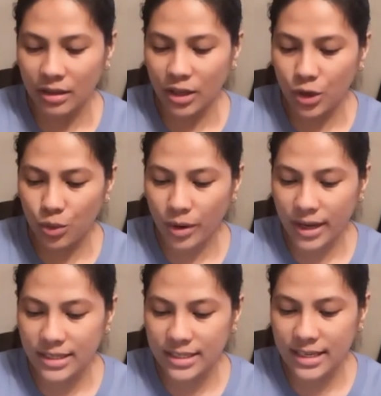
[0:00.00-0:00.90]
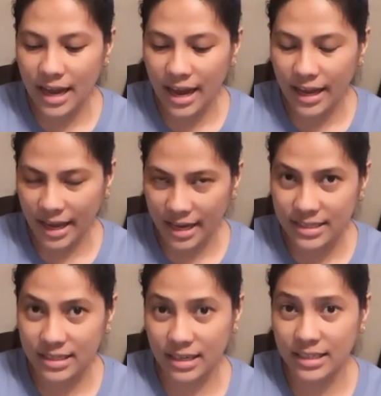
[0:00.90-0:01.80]
the
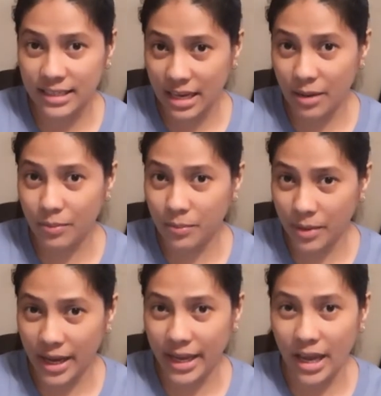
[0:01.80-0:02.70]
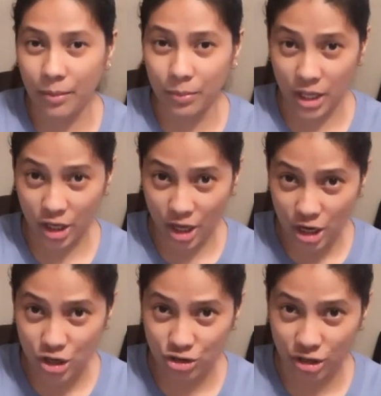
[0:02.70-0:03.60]
USCIS received my
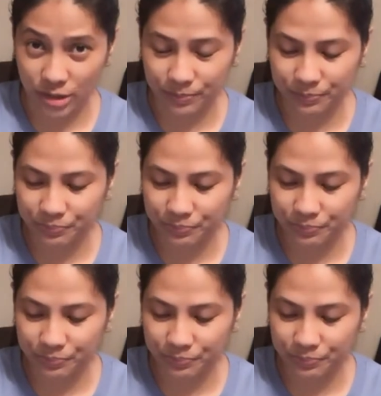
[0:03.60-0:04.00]
application.